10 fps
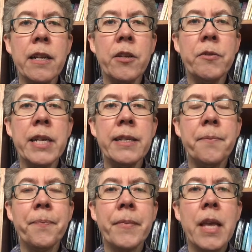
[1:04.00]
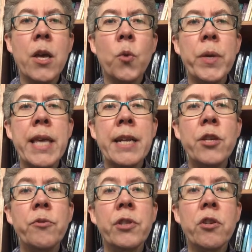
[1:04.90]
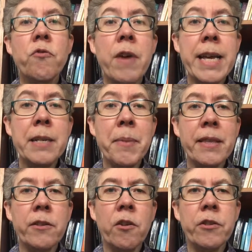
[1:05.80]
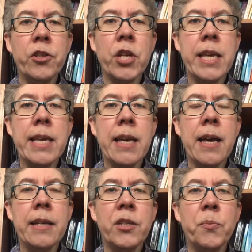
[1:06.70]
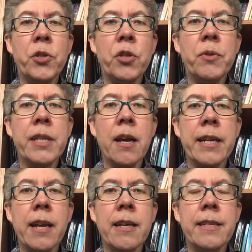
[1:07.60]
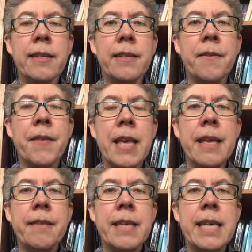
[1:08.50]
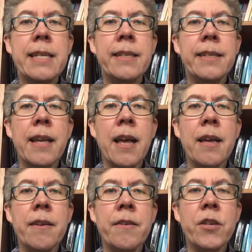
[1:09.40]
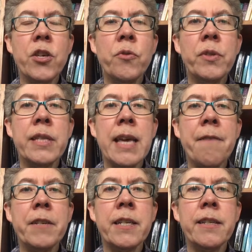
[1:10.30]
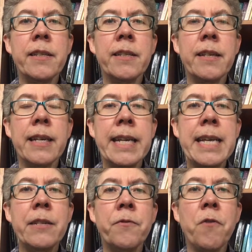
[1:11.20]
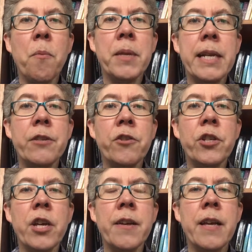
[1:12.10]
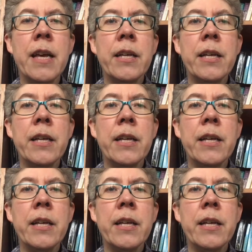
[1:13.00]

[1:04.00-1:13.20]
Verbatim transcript: included. We then used the GRADE methodology uh, to produce guidelines. These uh, use the evidence gleaned from the literature